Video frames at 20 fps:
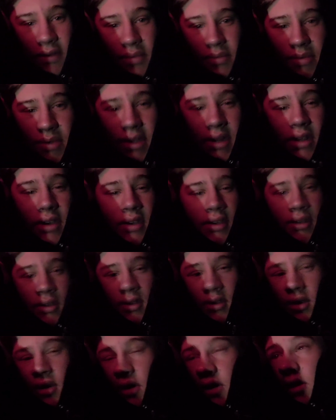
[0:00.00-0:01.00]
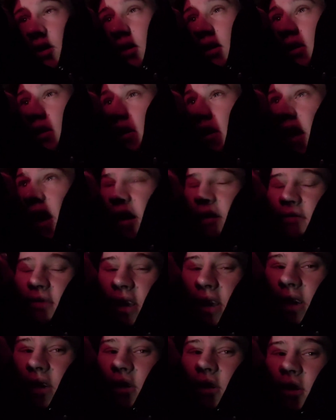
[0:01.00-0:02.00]
for me to
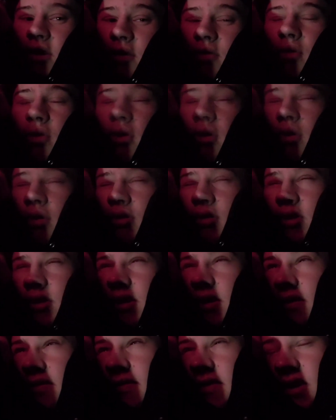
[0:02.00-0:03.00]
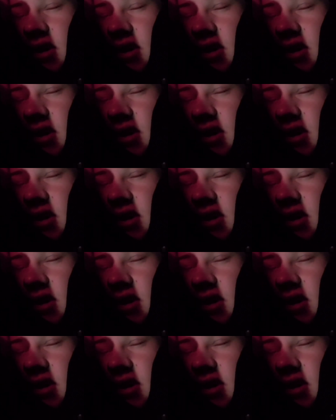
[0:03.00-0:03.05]
have like two holes to